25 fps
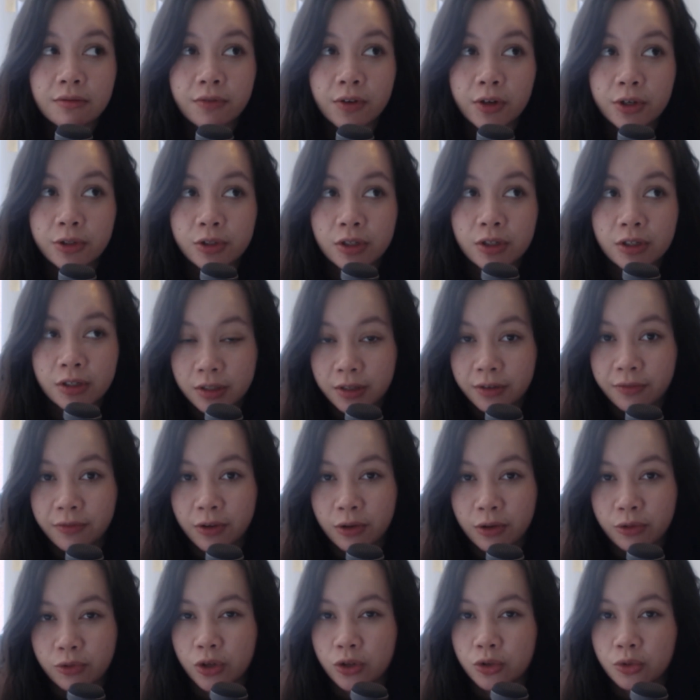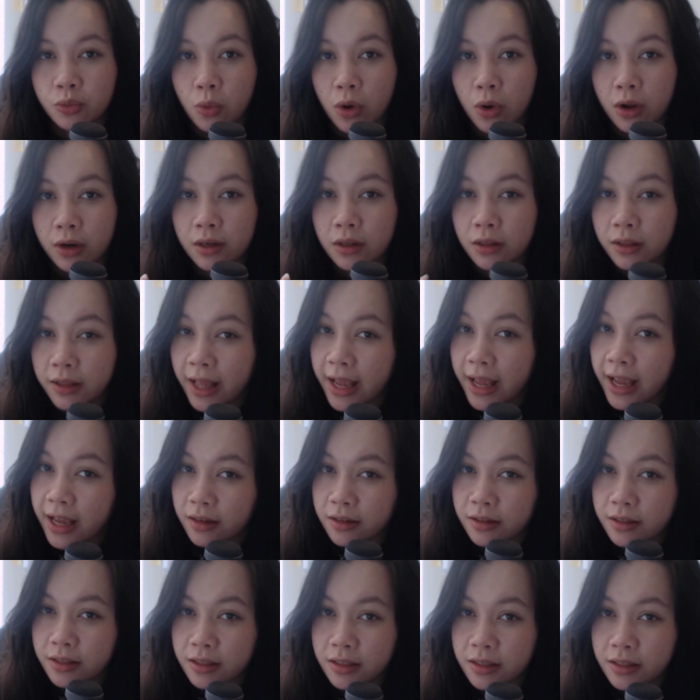versus if you just want
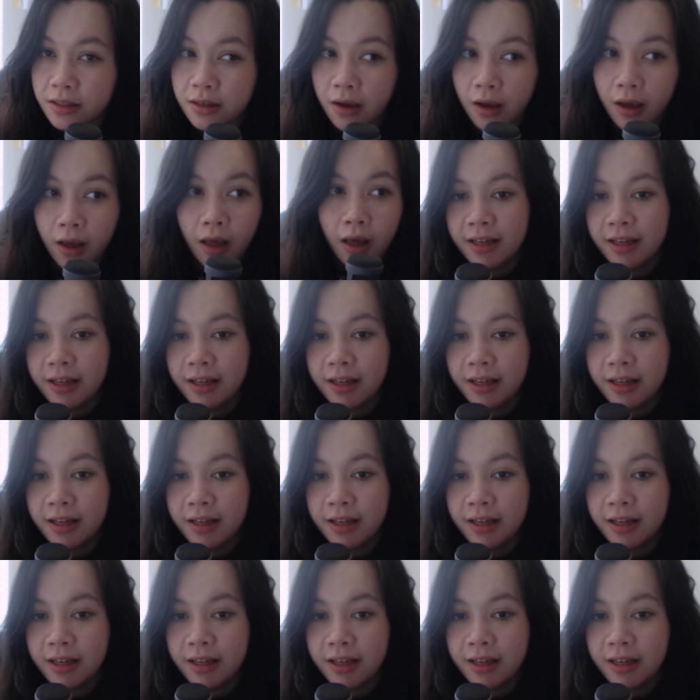clicks.